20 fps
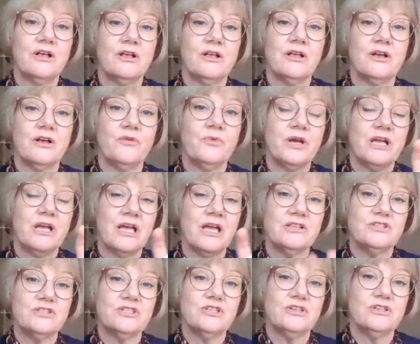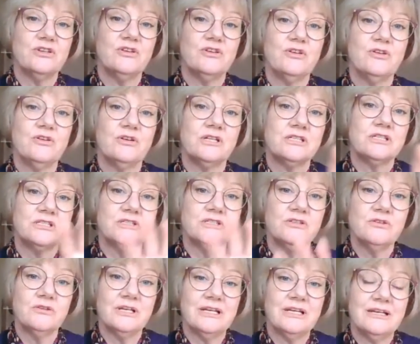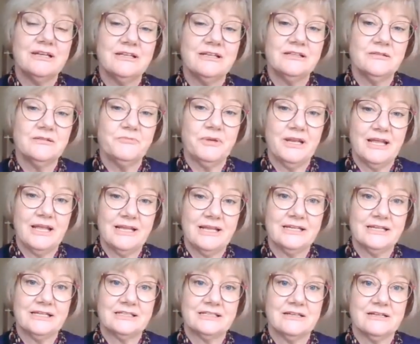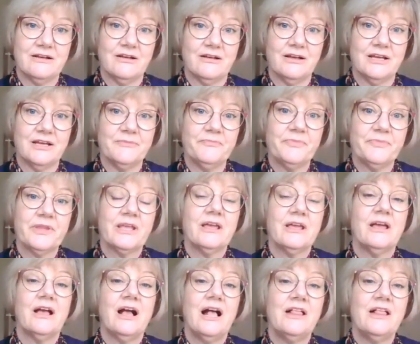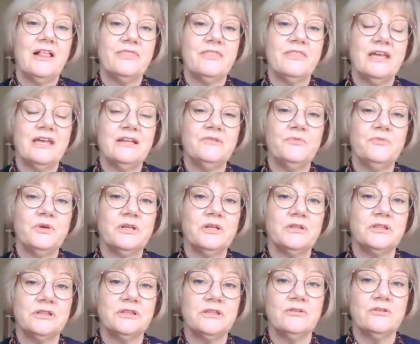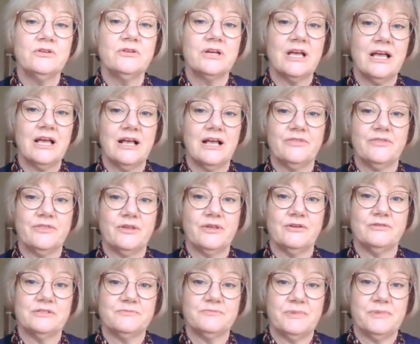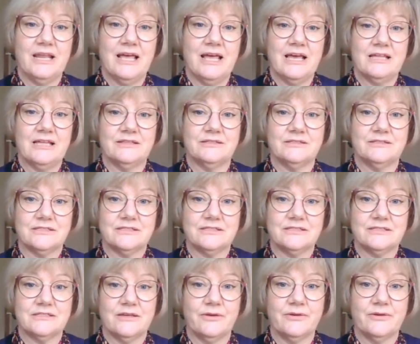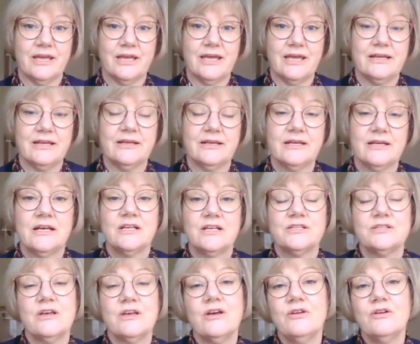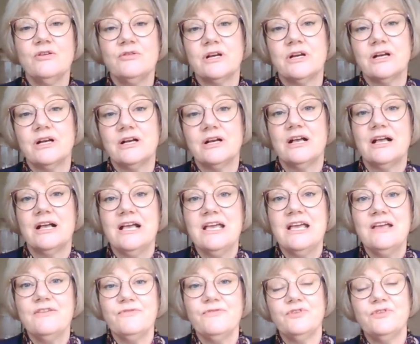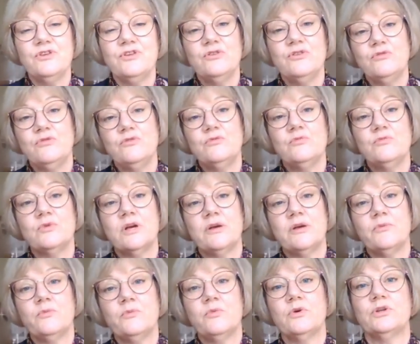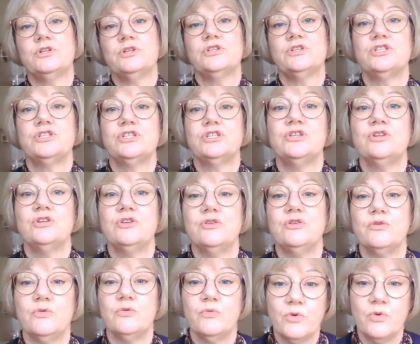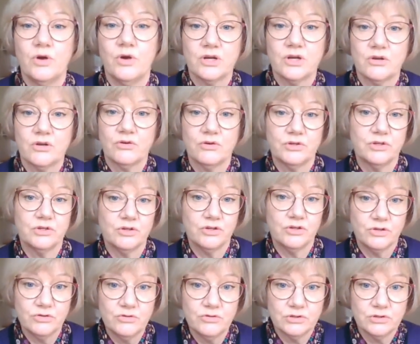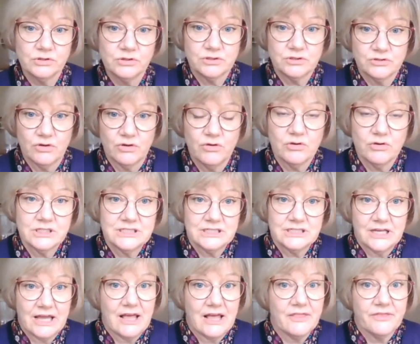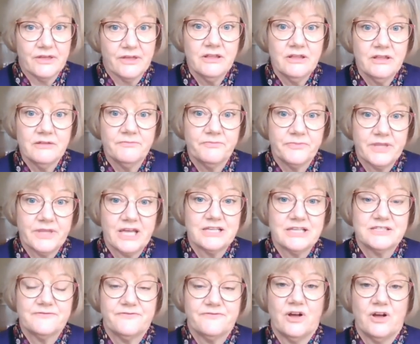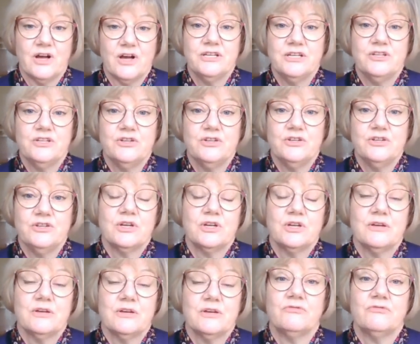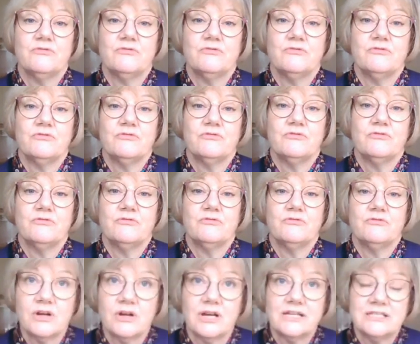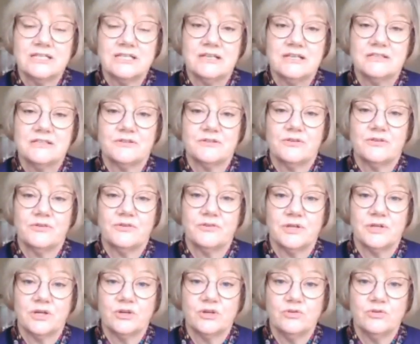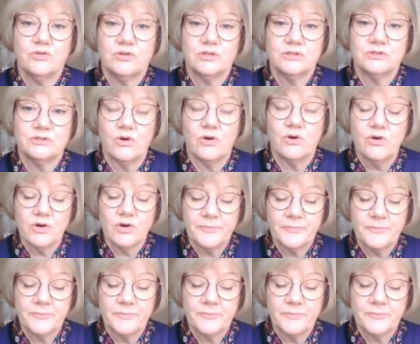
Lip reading: we're going to do a little planning time, and then we'll look at those plans. Okay, so if you want to work on a Google Doc together, that's fine. You can record your ideas on a Google Doc.